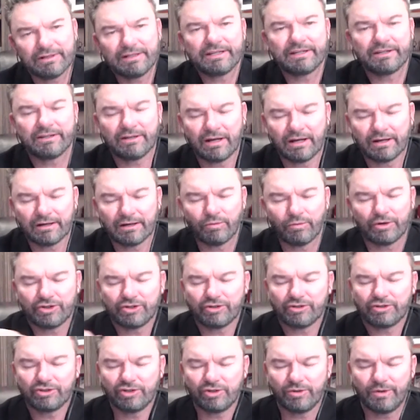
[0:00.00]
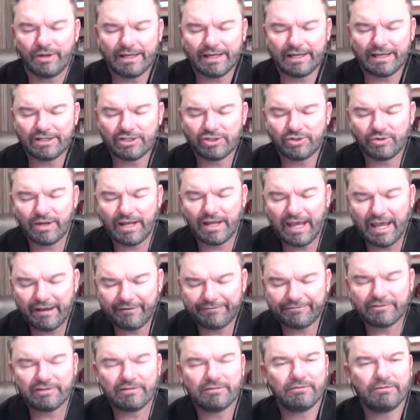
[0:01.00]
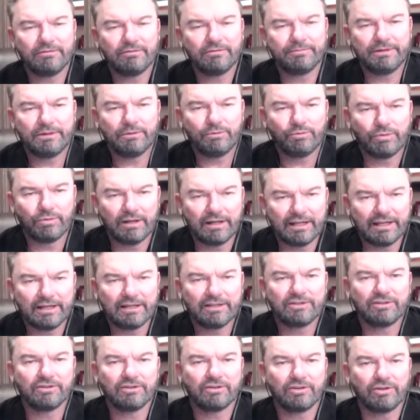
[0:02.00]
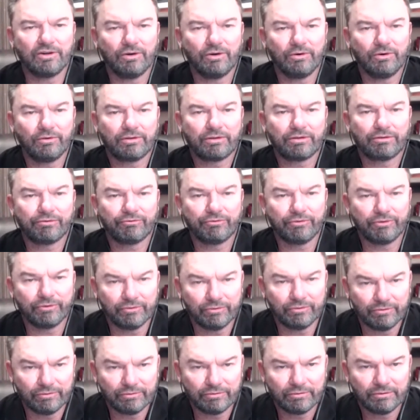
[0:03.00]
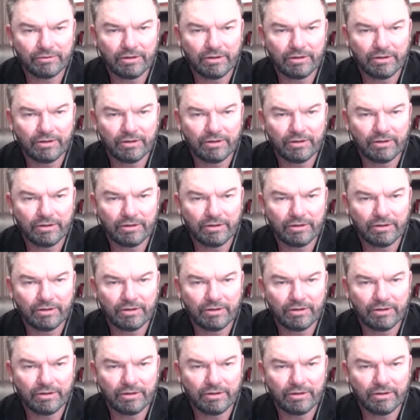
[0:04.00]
not. What you're doing is you have to be willing to go through